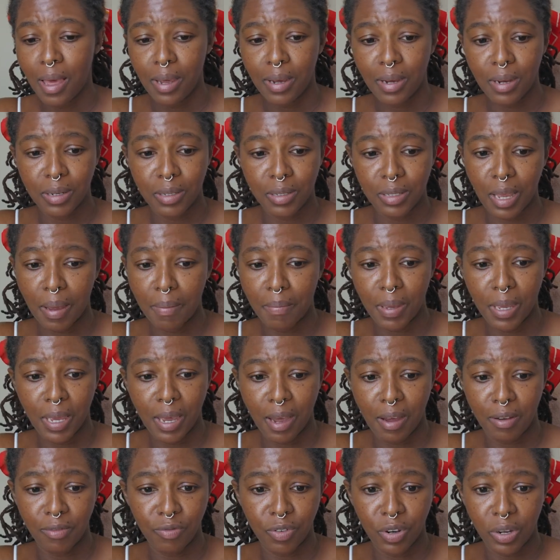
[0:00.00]
because I may
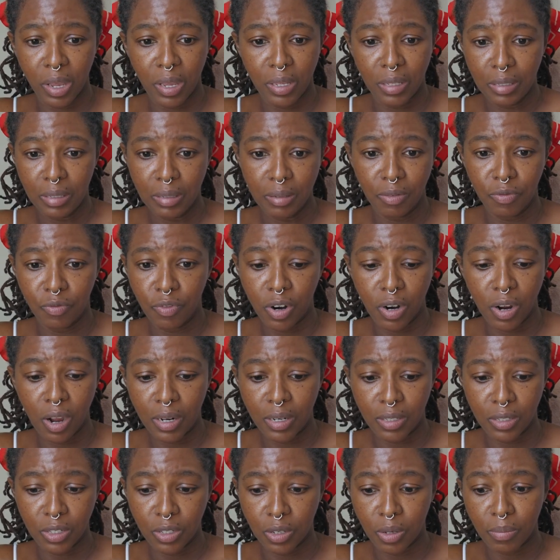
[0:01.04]
have
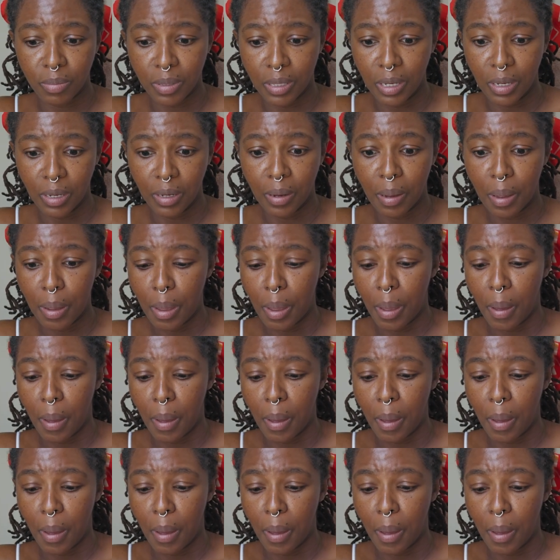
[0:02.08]
forgotten something.